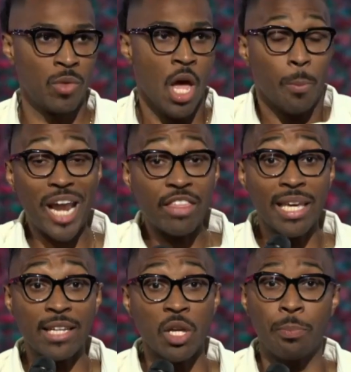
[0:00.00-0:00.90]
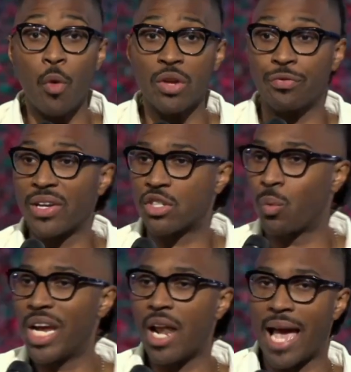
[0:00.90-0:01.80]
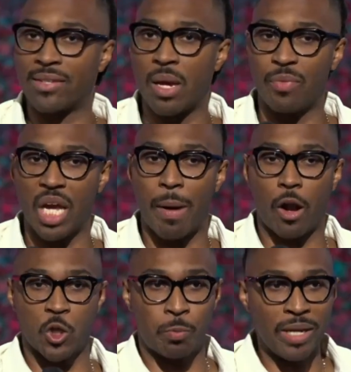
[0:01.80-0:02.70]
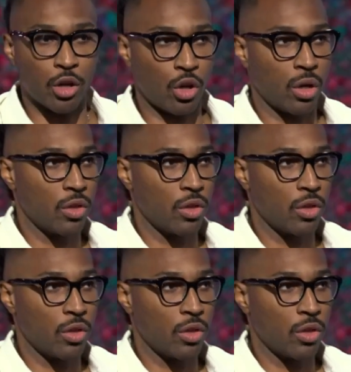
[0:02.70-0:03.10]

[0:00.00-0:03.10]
But I think it's important for us to realize something about our speaker